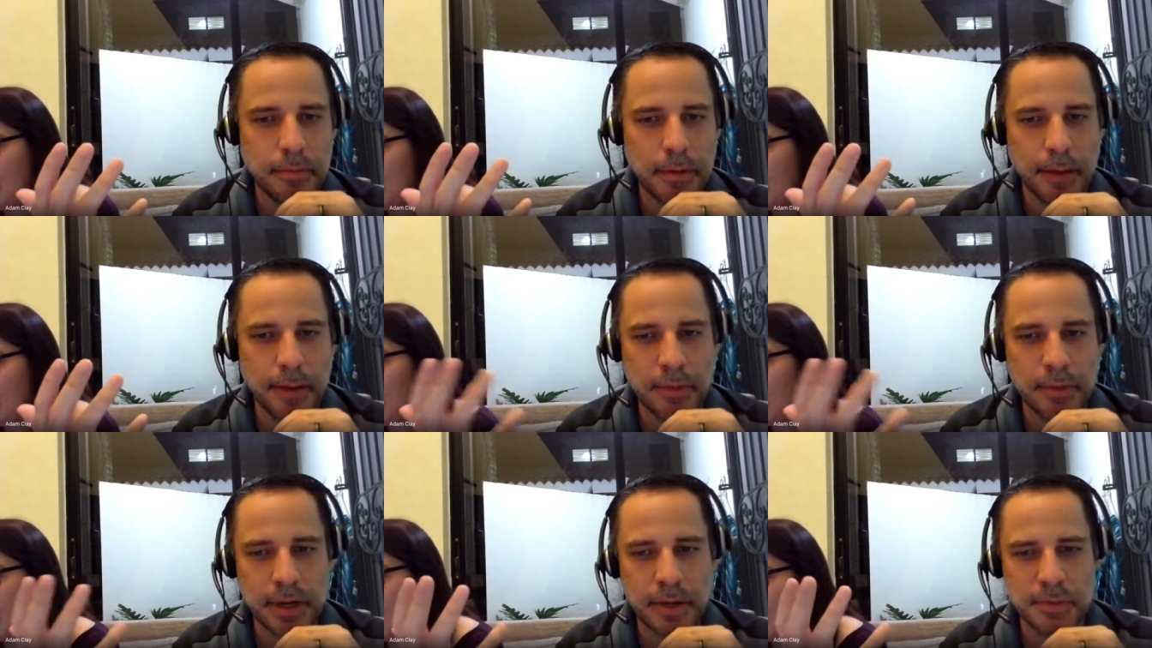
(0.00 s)

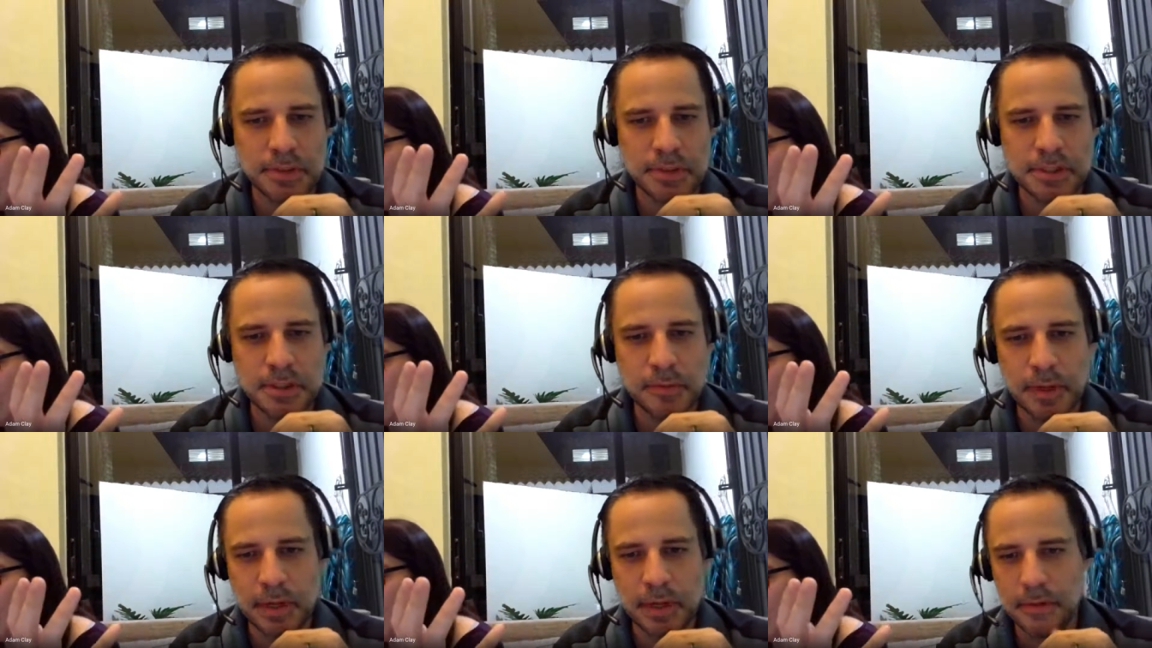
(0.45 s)
I mean, I'm
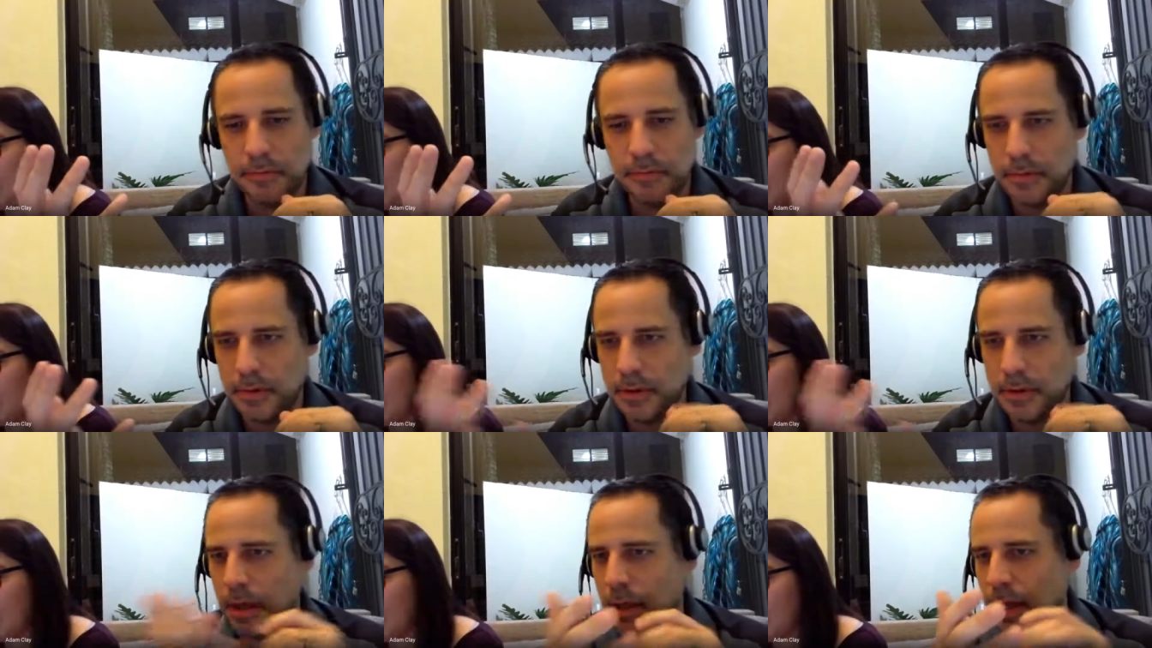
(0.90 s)
assuming
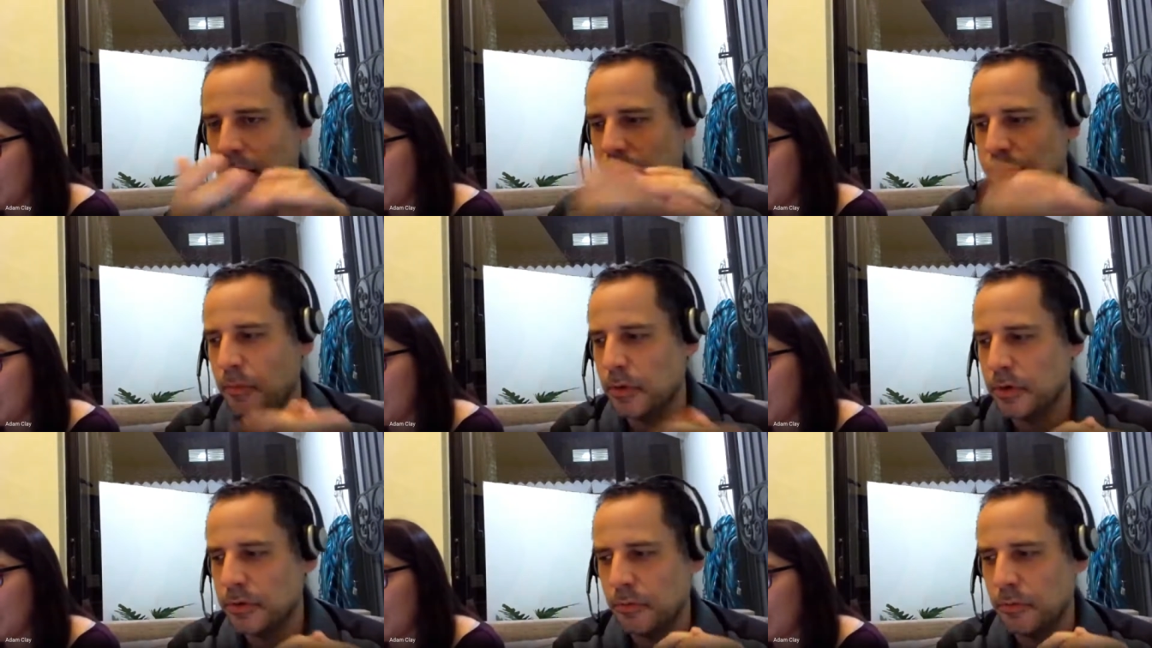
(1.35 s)
y'all have
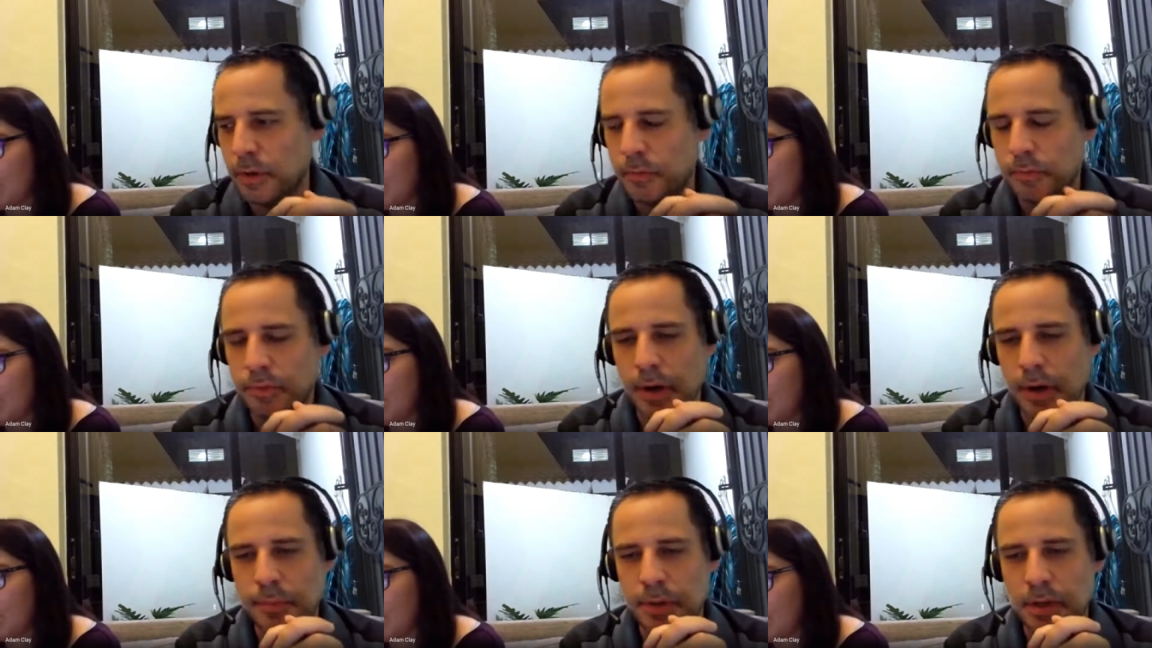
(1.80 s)
more than one
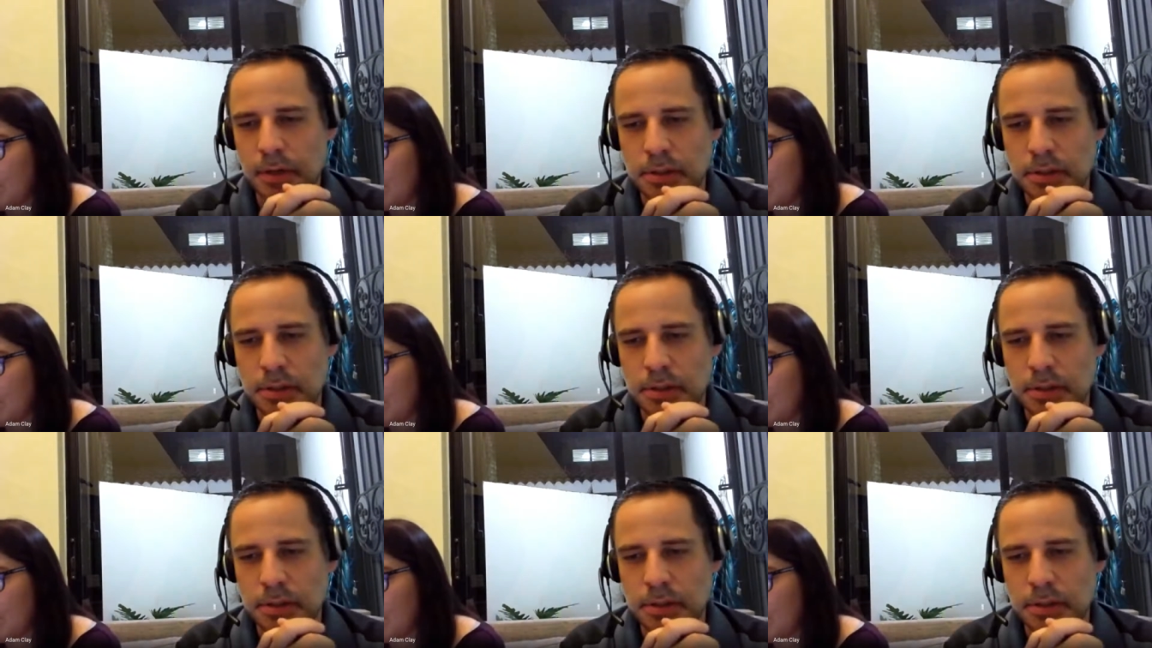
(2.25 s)
prep here.